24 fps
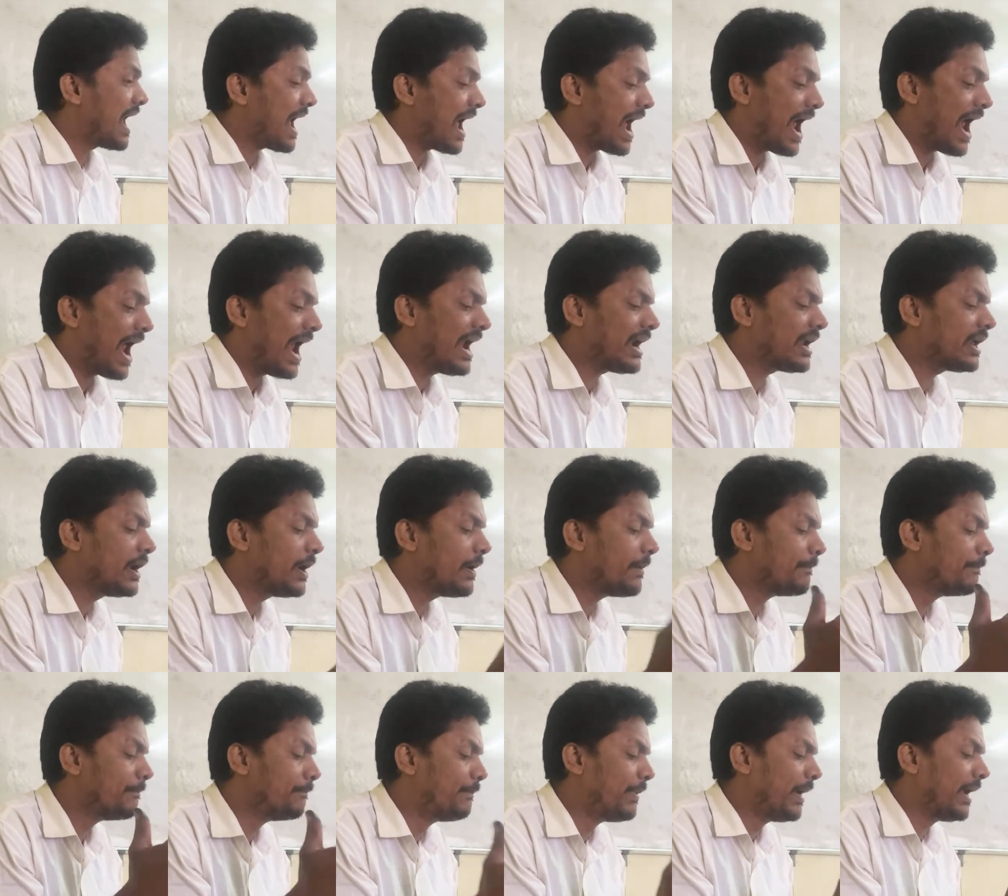
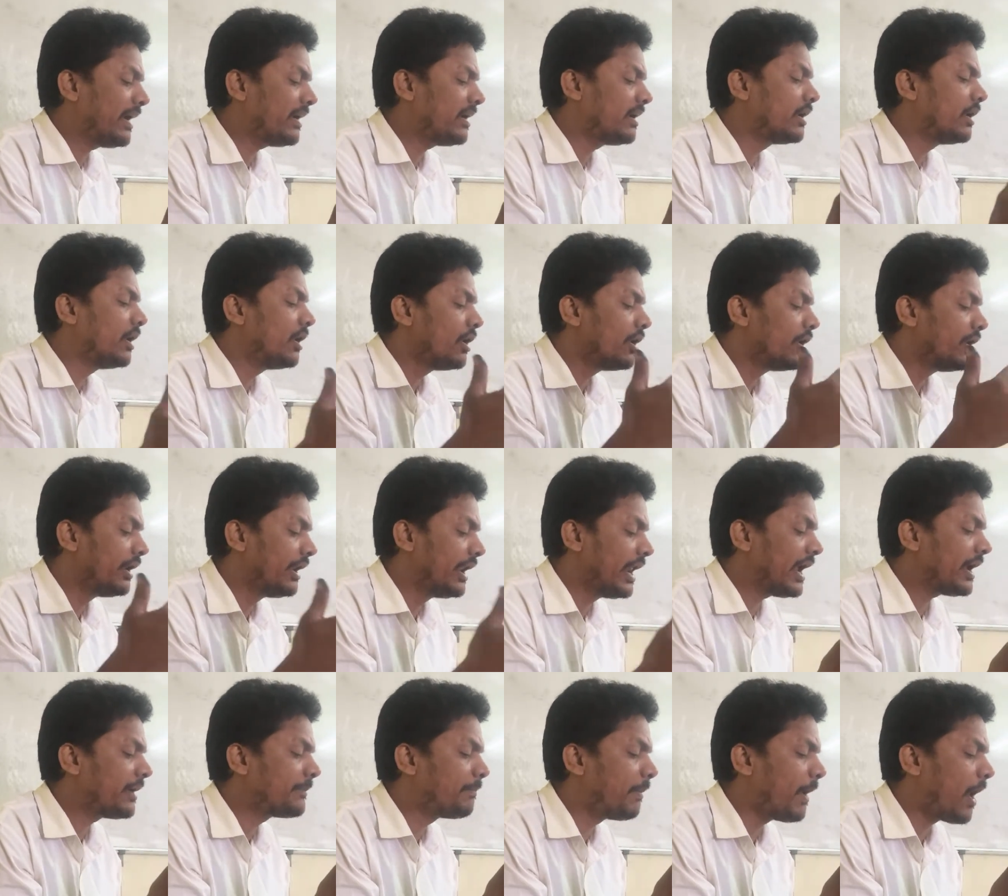had big
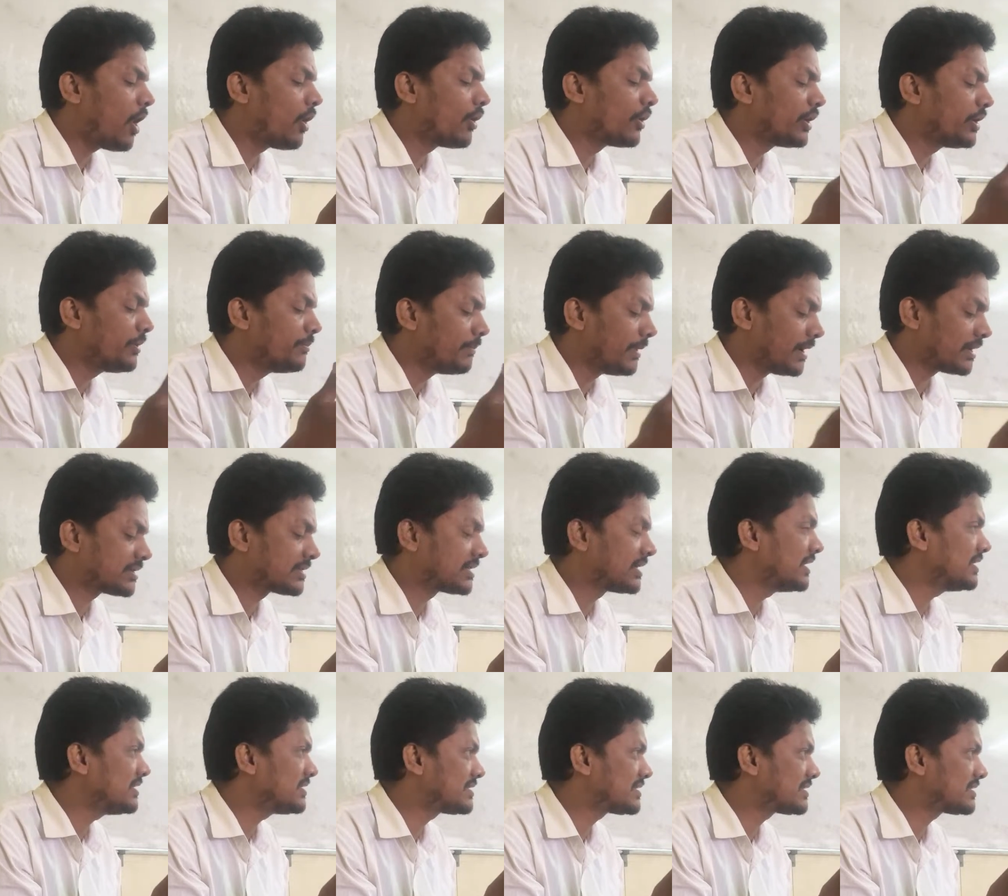leg powering
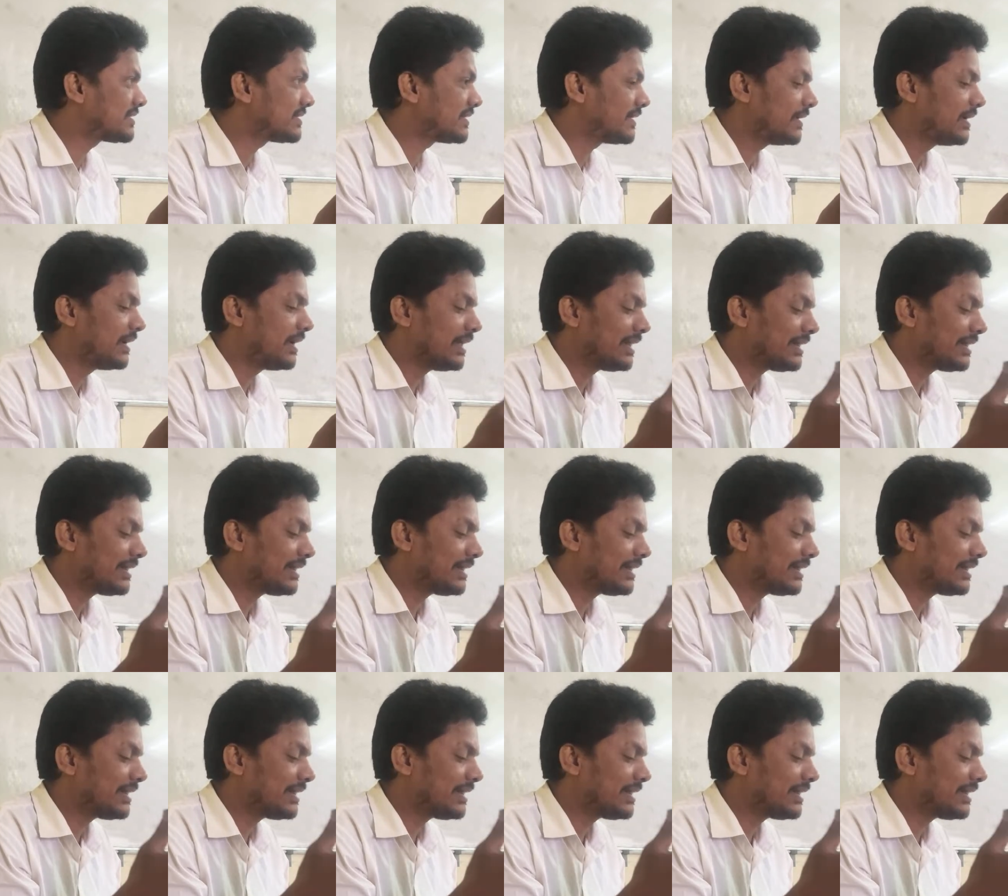muscles